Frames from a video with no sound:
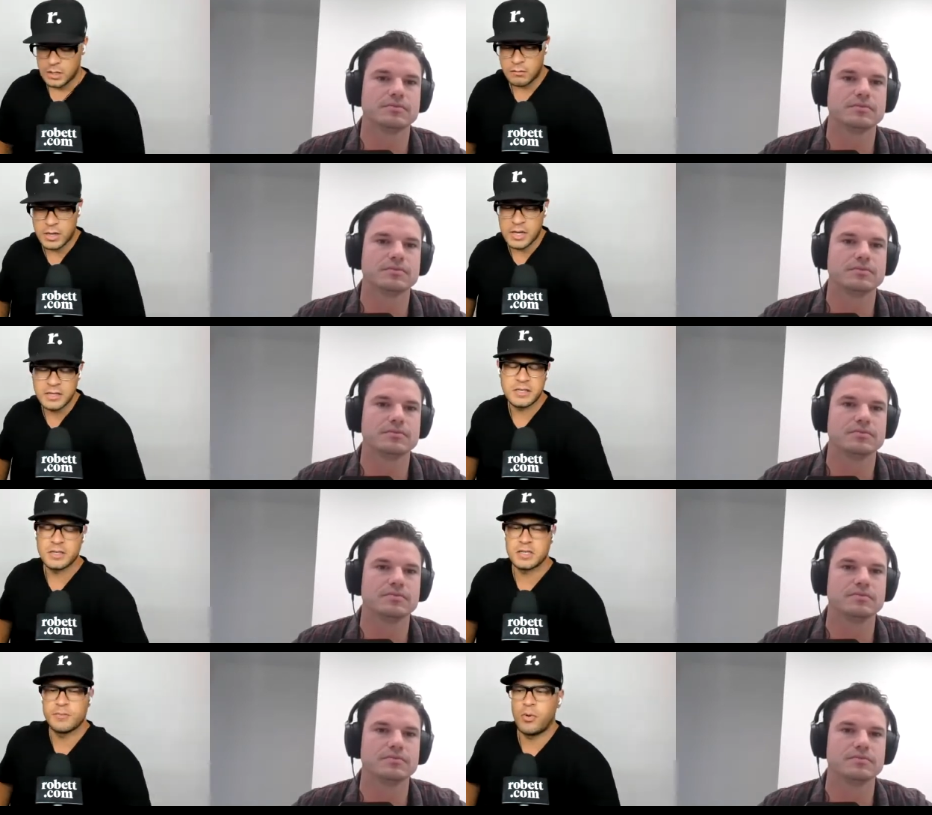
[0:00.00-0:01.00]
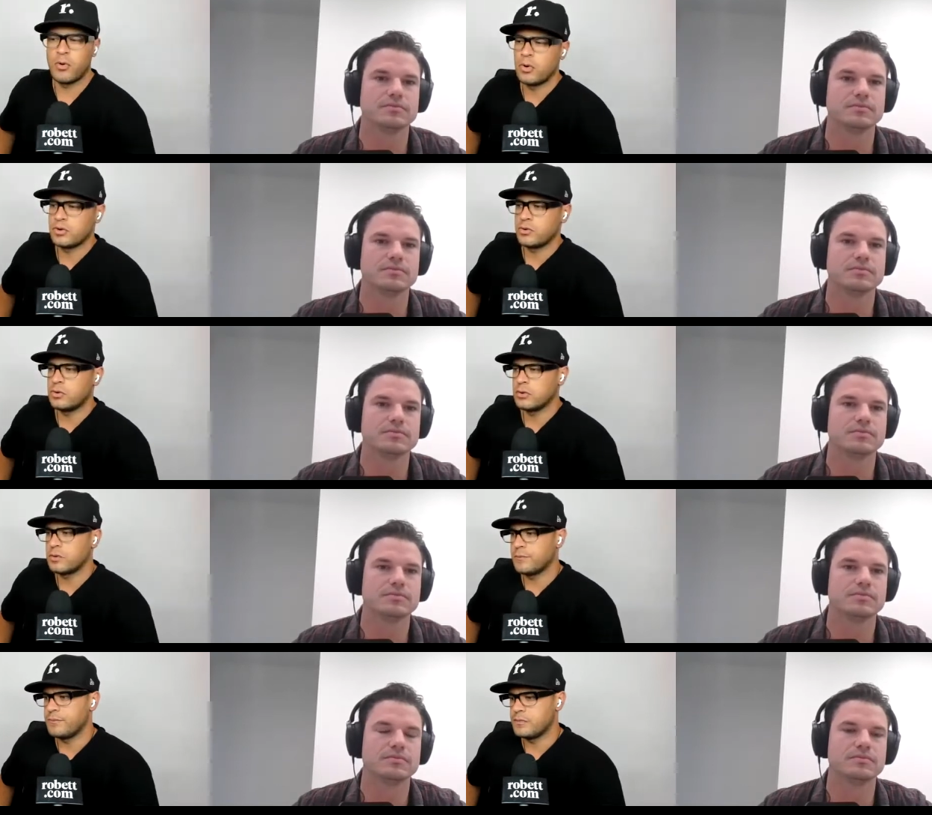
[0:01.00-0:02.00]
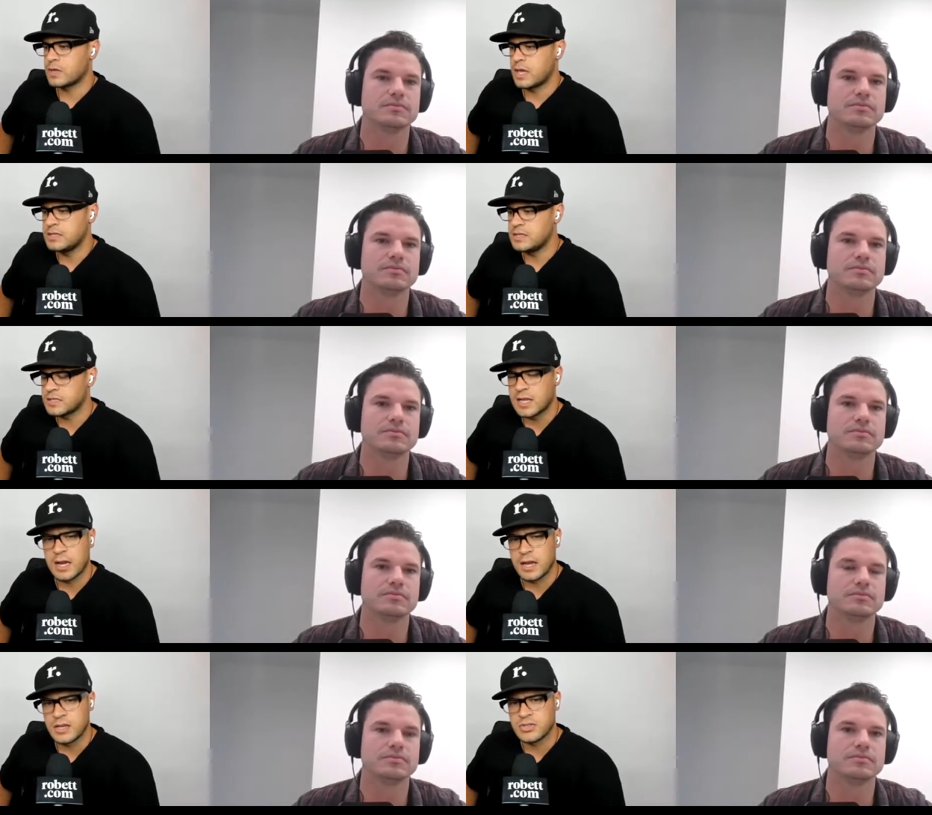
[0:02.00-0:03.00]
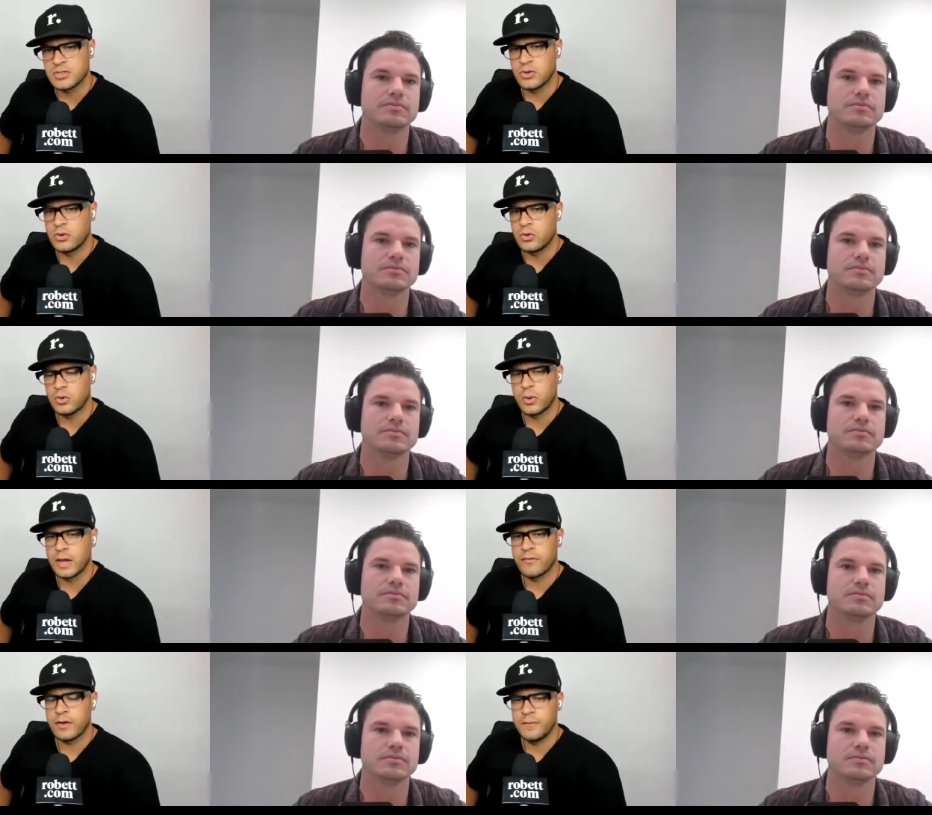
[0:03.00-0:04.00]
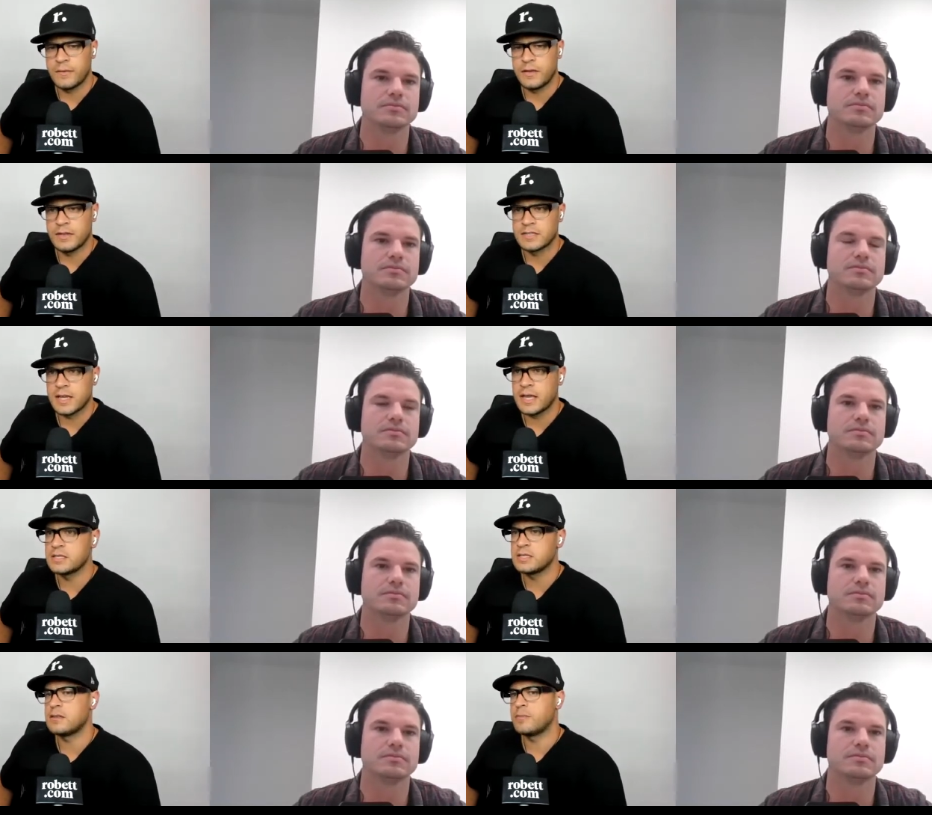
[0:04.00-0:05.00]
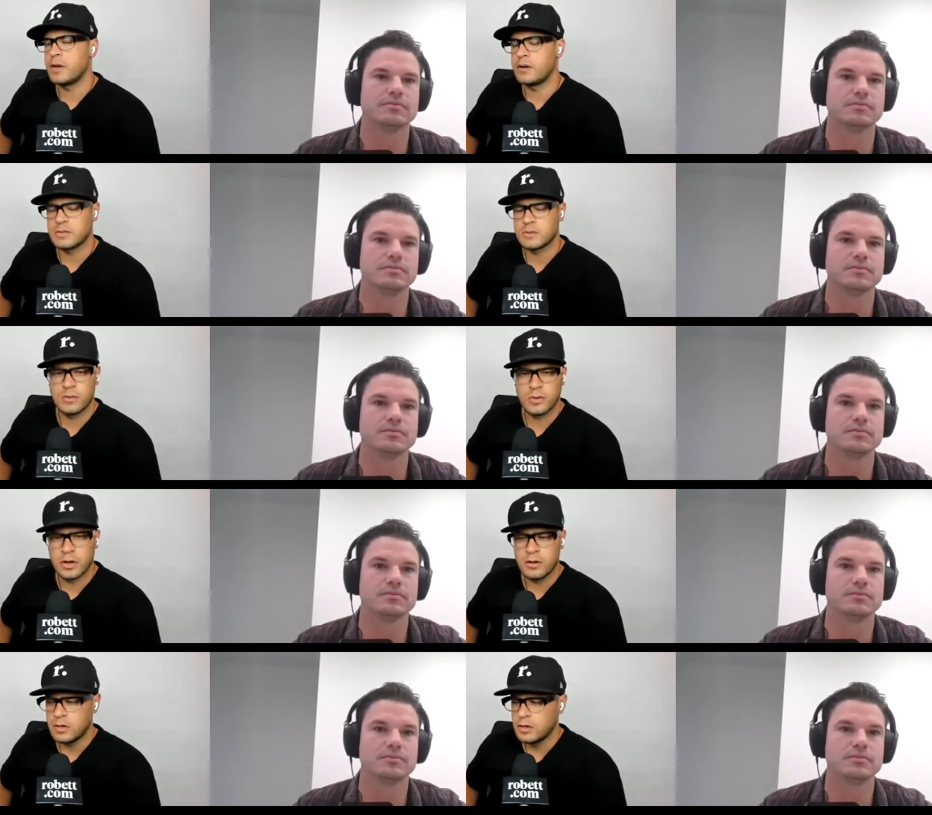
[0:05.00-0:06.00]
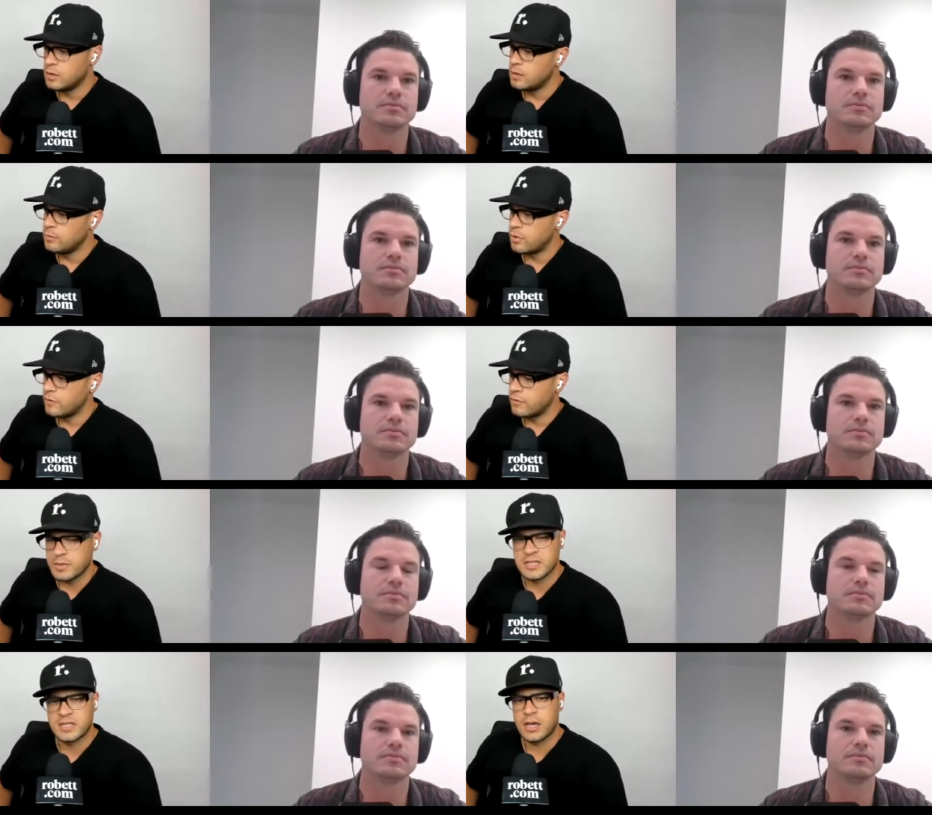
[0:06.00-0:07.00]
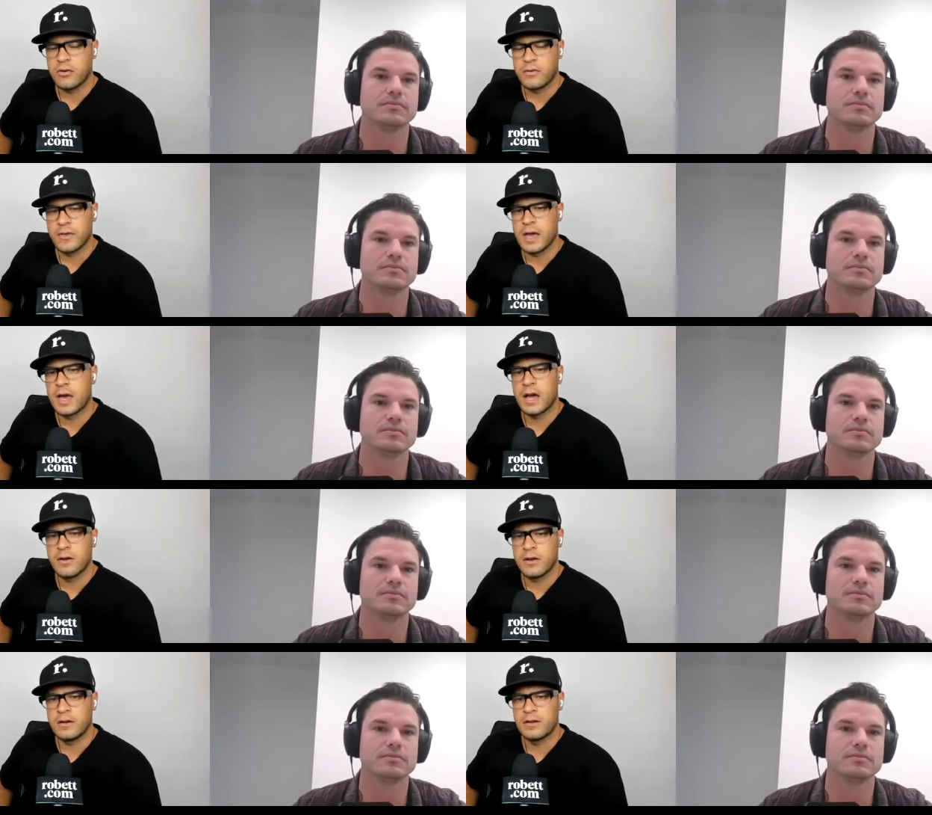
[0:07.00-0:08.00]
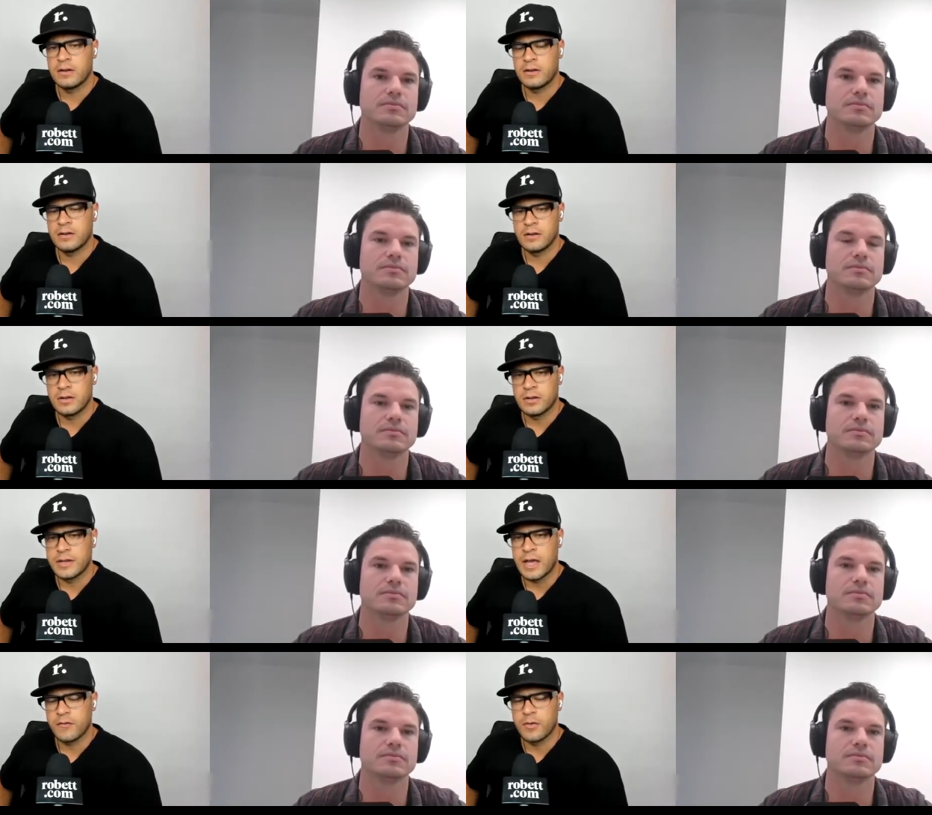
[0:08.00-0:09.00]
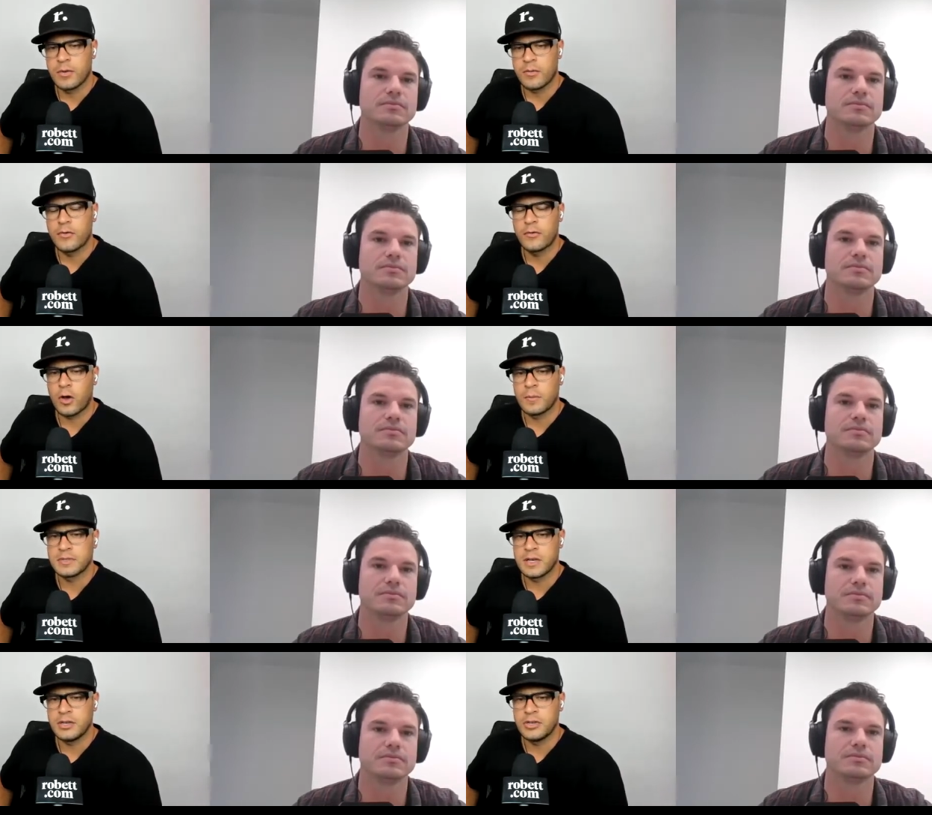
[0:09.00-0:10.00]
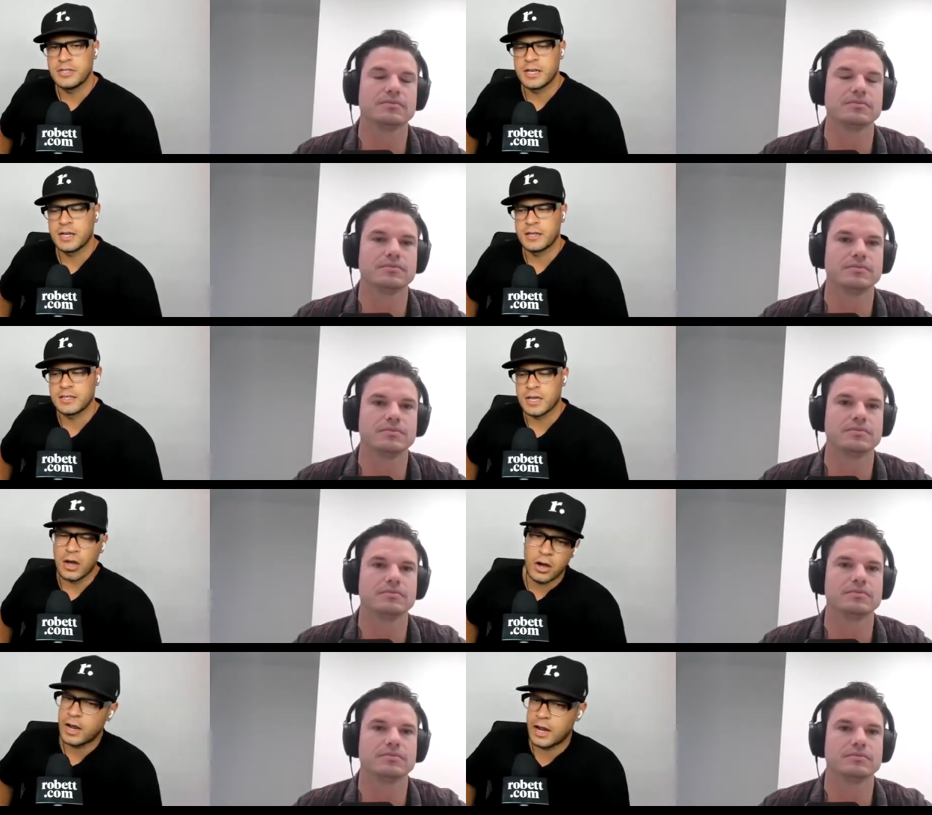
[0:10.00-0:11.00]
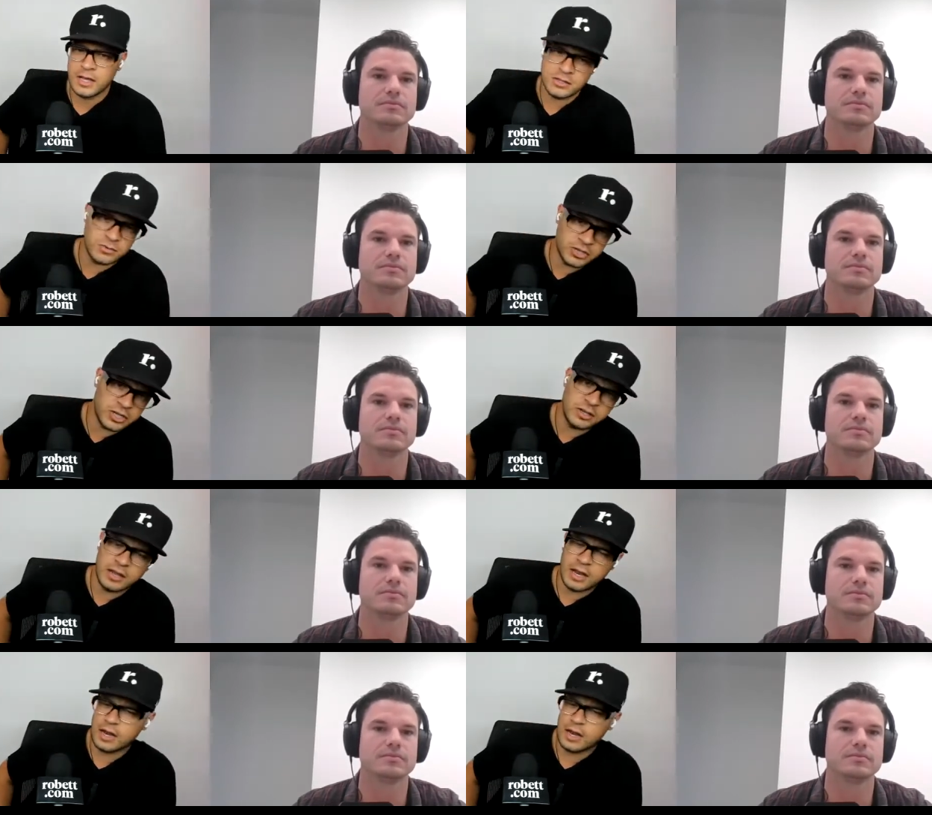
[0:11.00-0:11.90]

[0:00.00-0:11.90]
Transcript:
Speaker 1: kids in sport or kids that selling at school or whatever, in the states, parents will you know put a flipping sticker on the car and yell it from the rooftops. In New Zealand, it's like, oh no no, it's all G, no no